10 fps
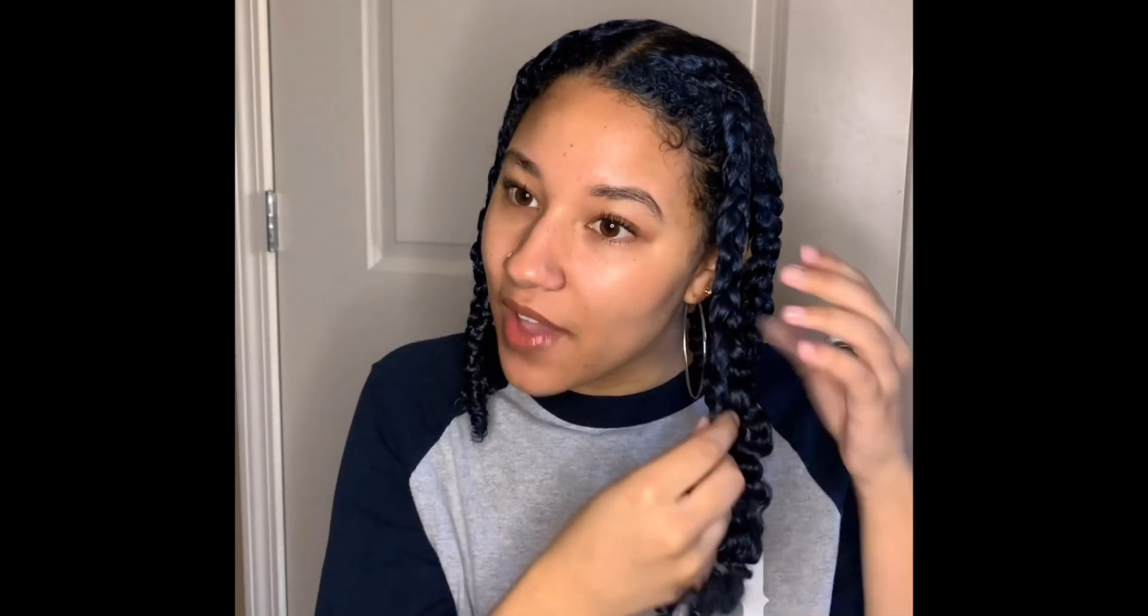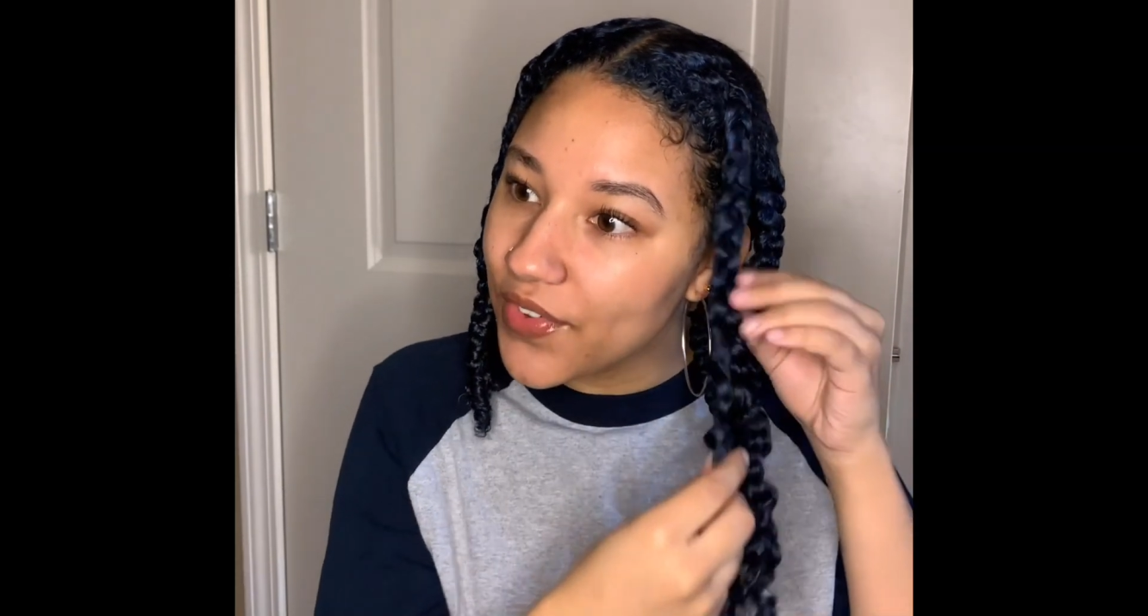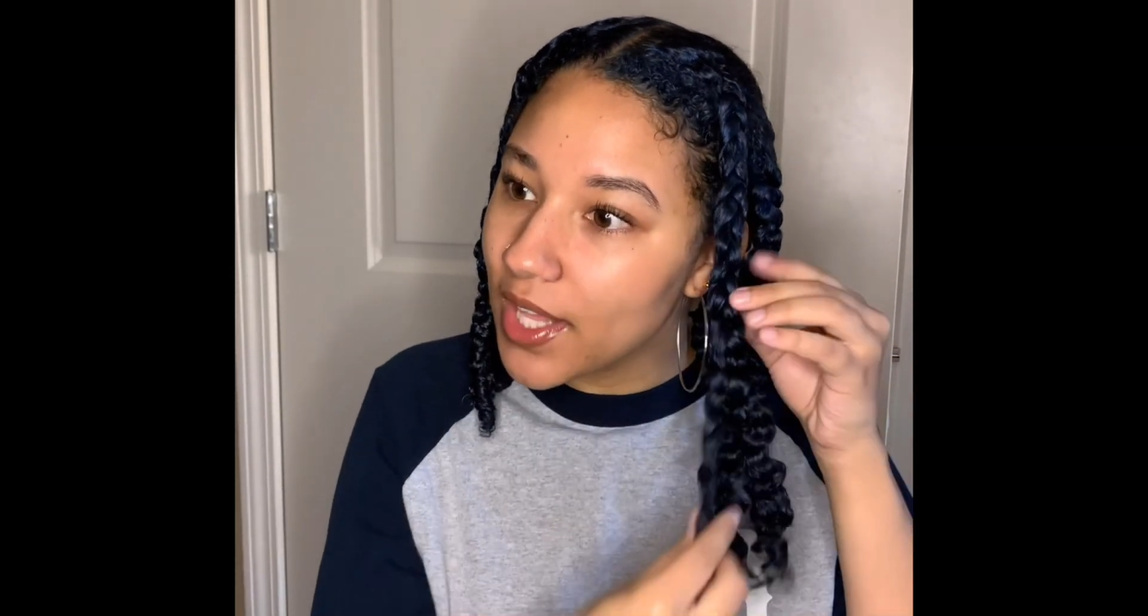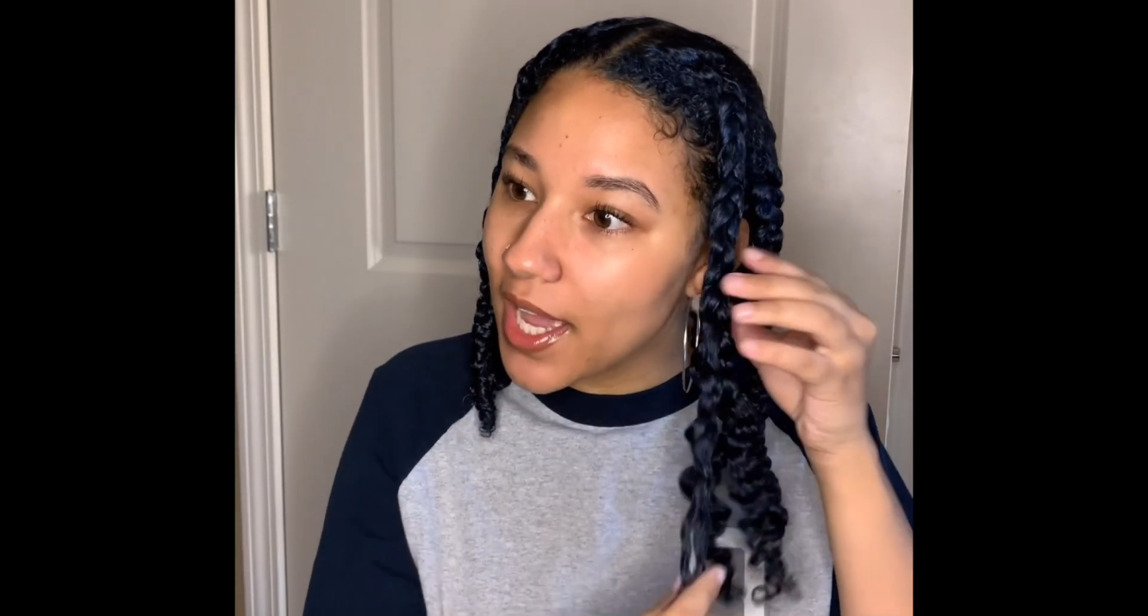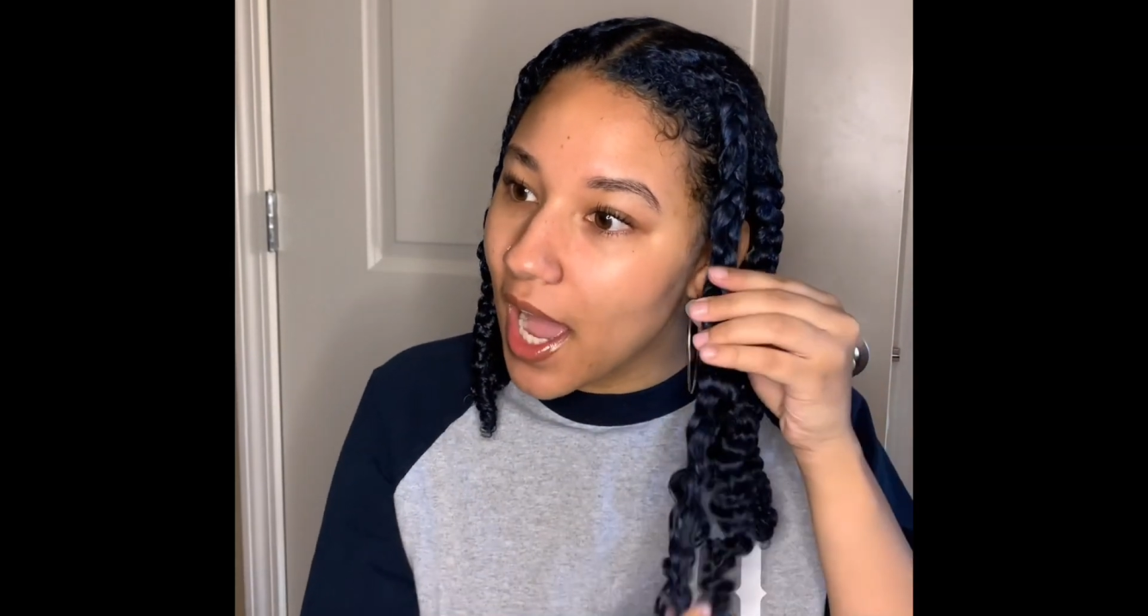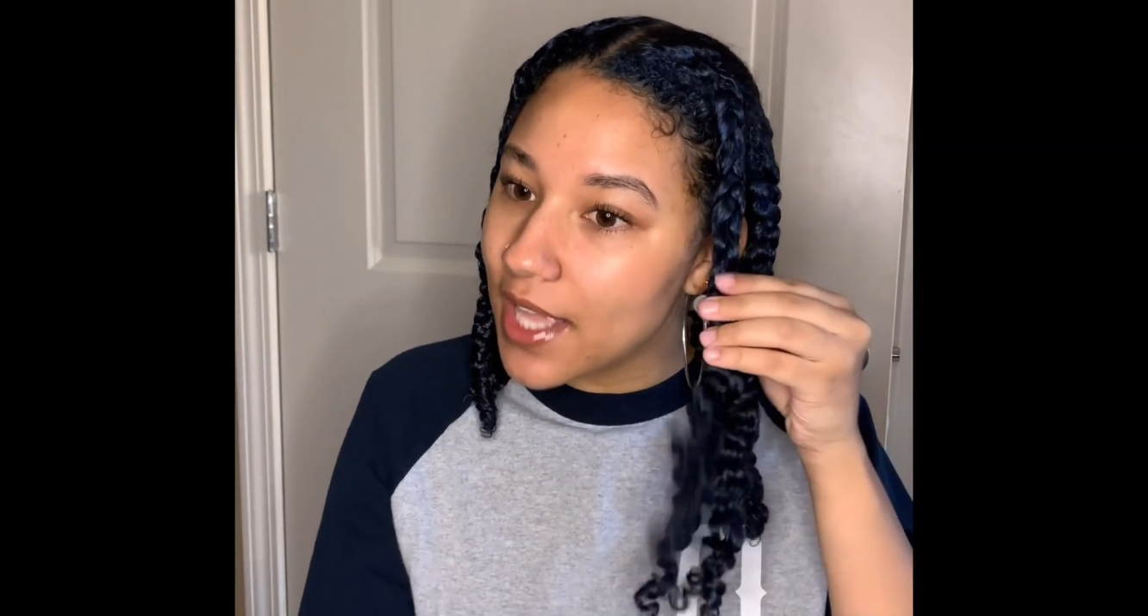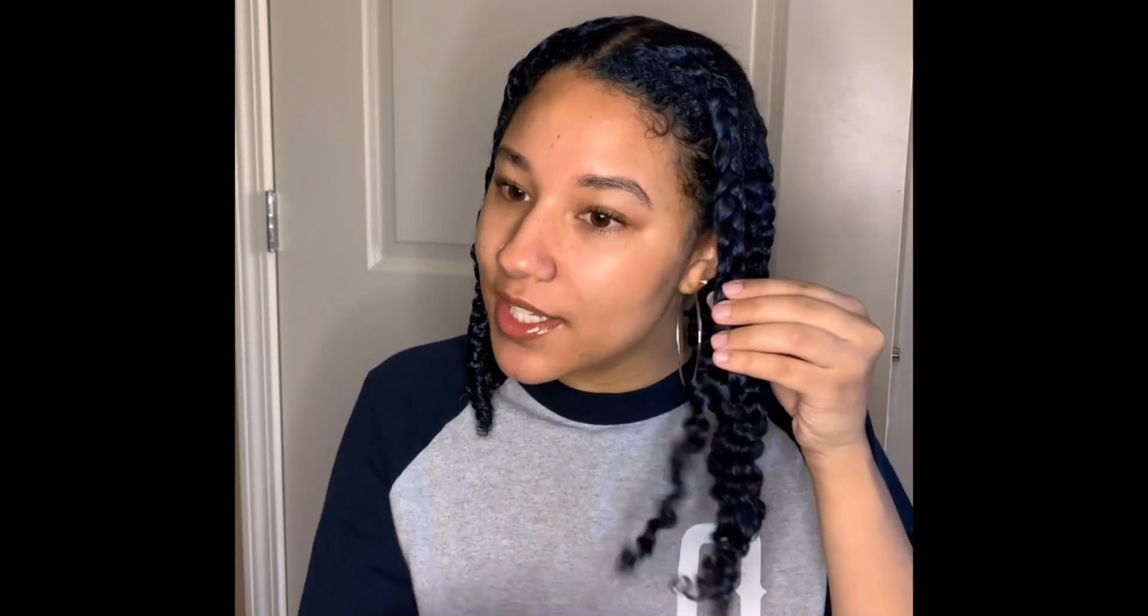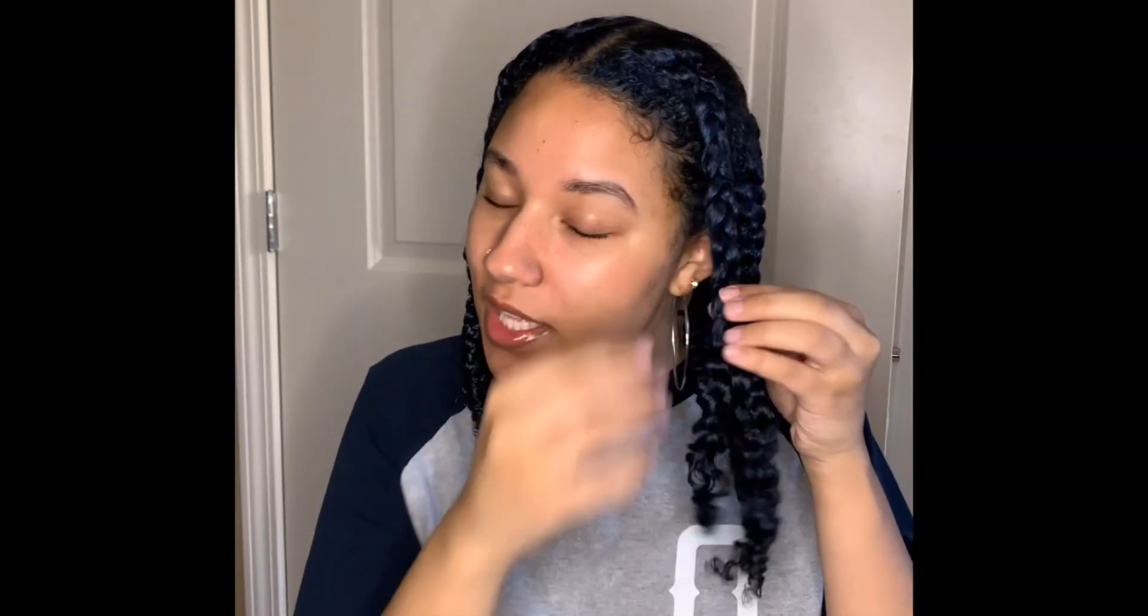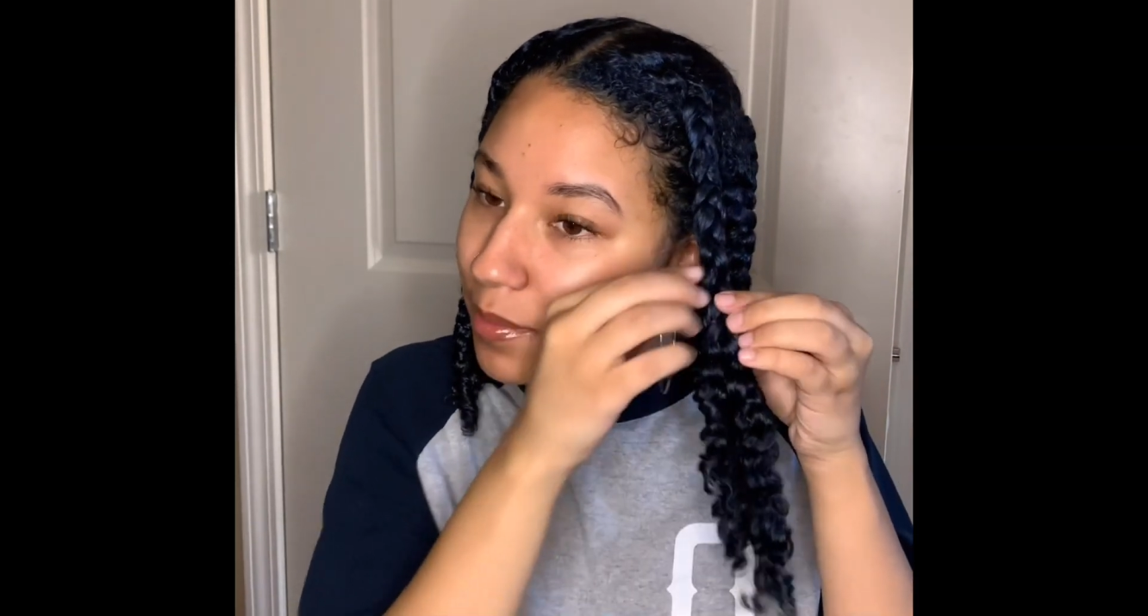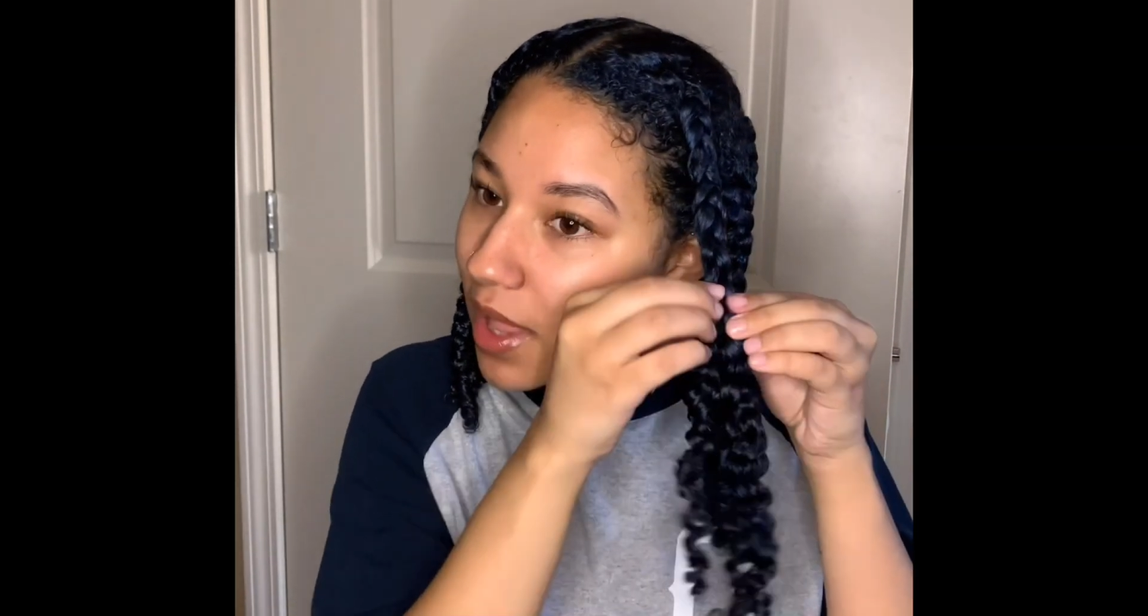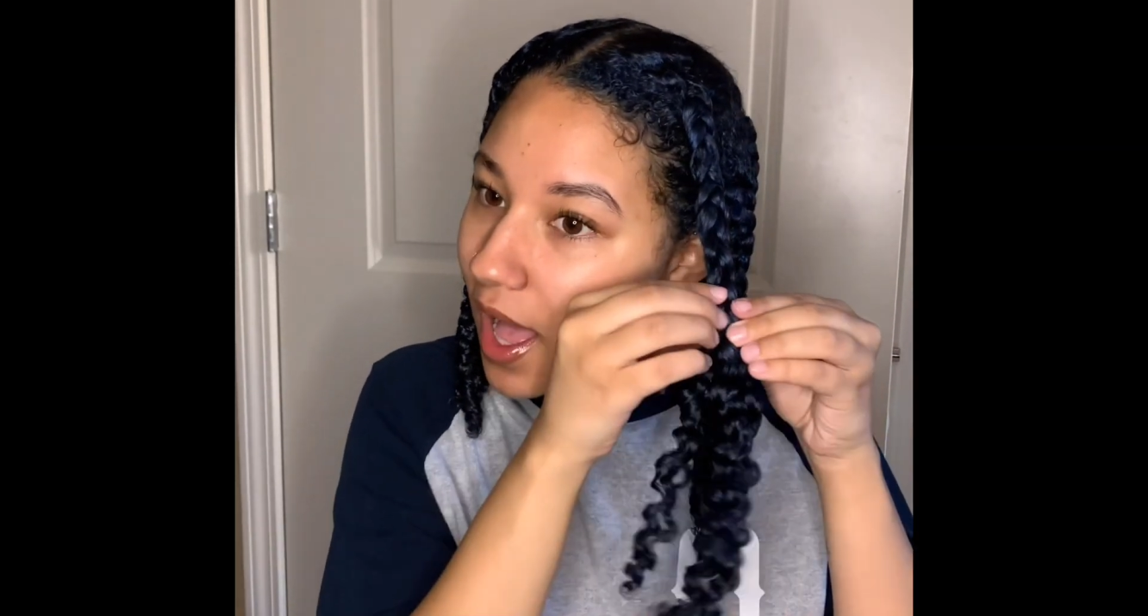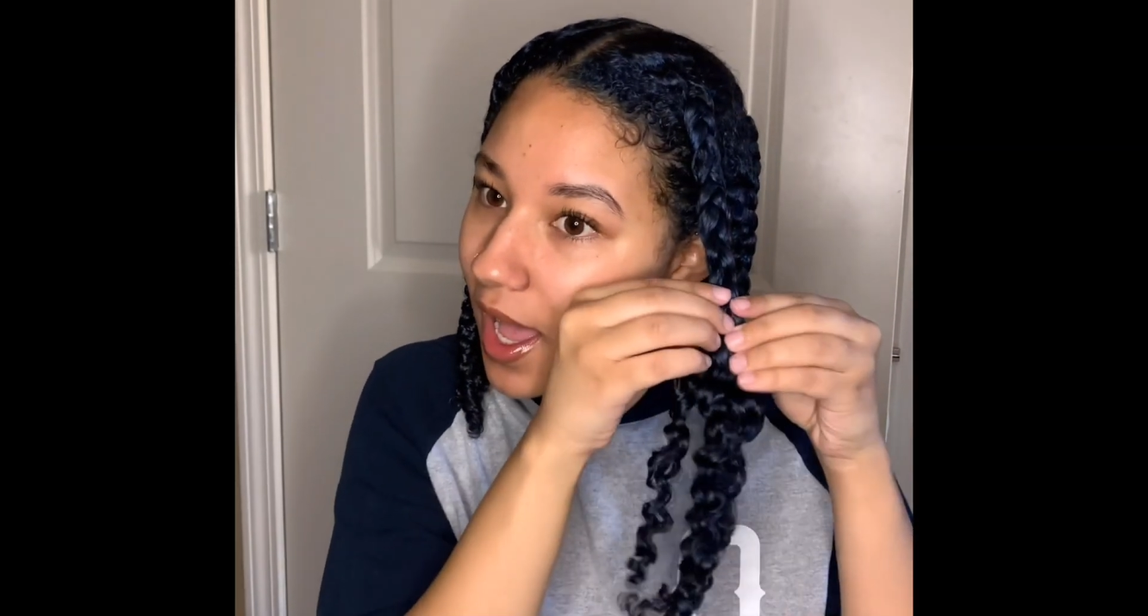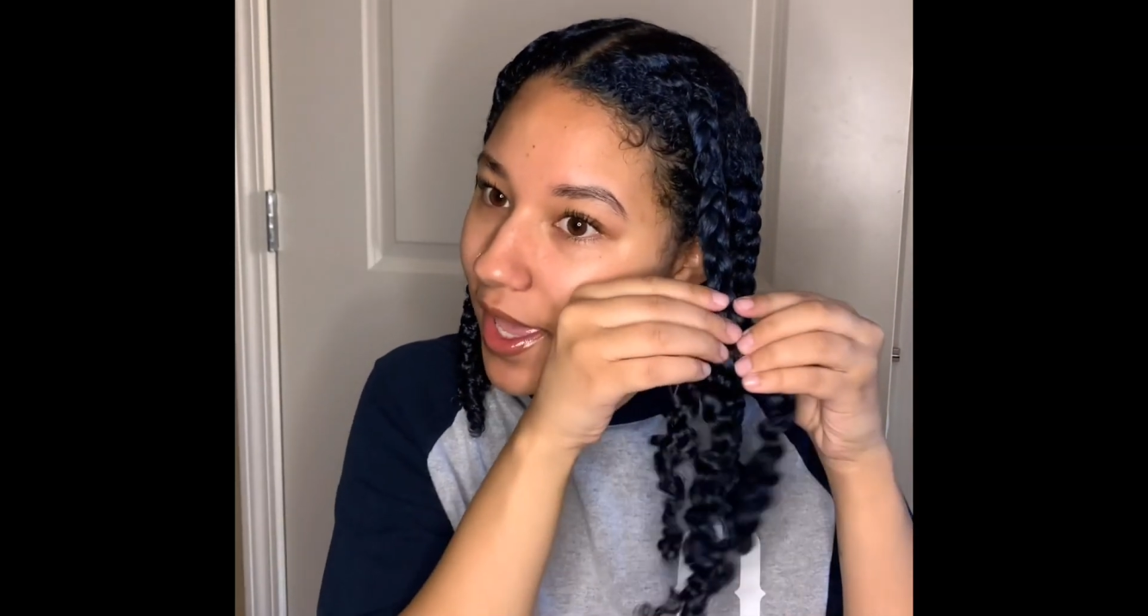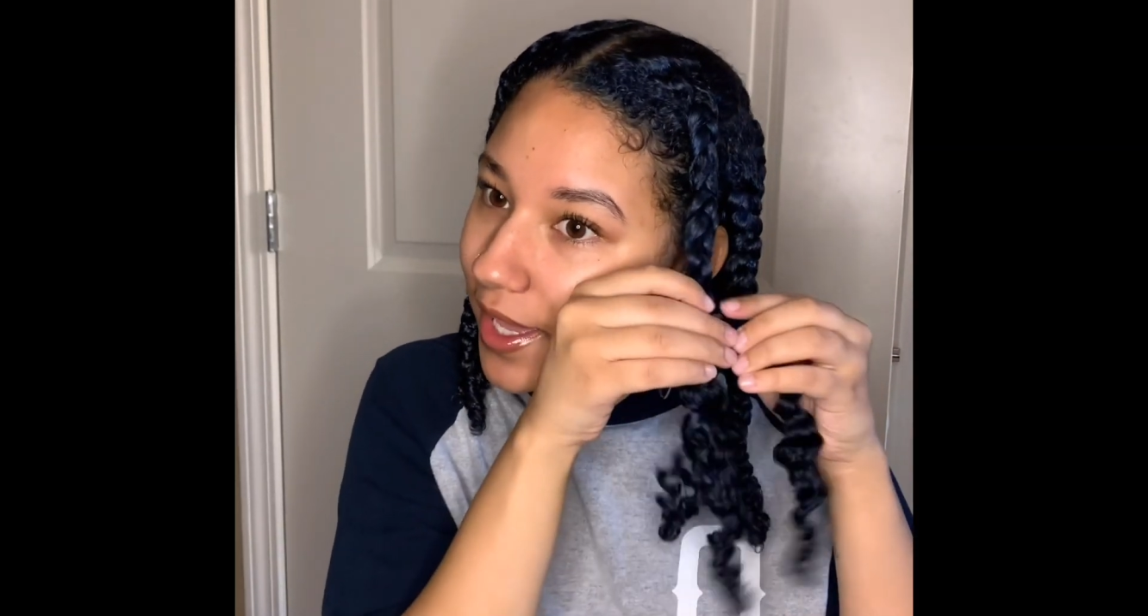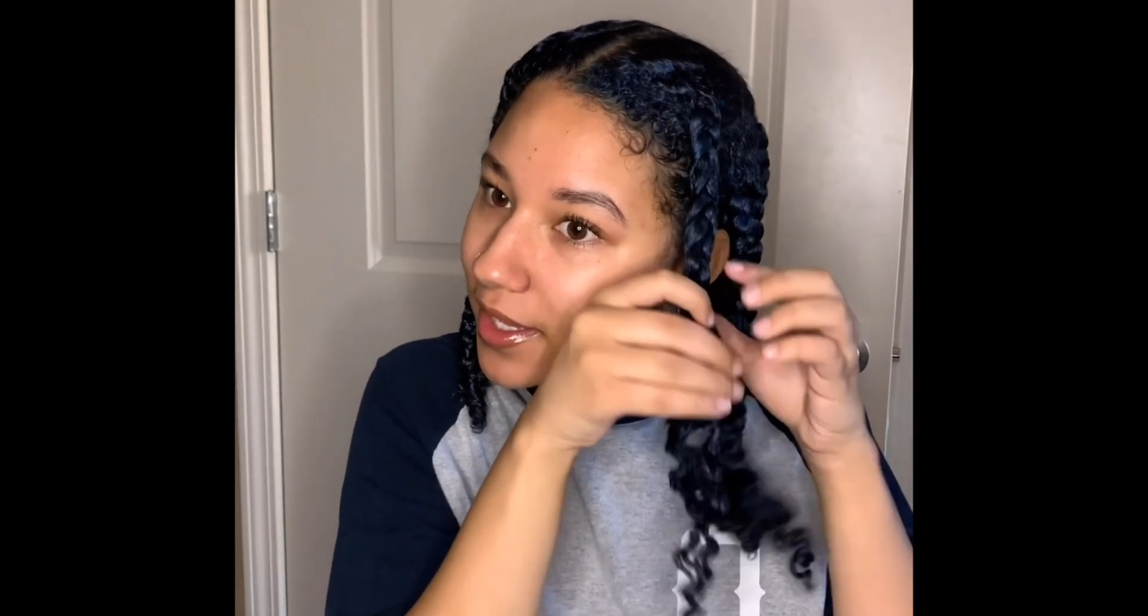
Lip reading: like I did apply